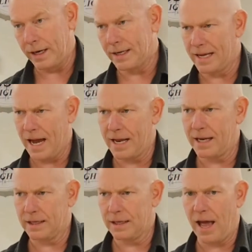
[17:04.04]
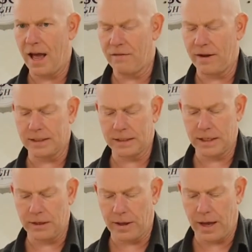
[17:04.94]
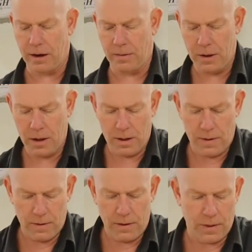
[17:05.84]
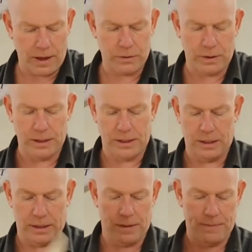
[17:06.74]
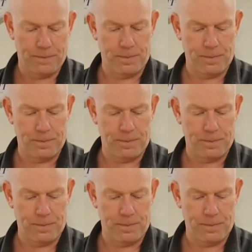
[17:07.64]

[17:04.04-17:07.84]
need to kind of half-ass seal that up. That's what this is.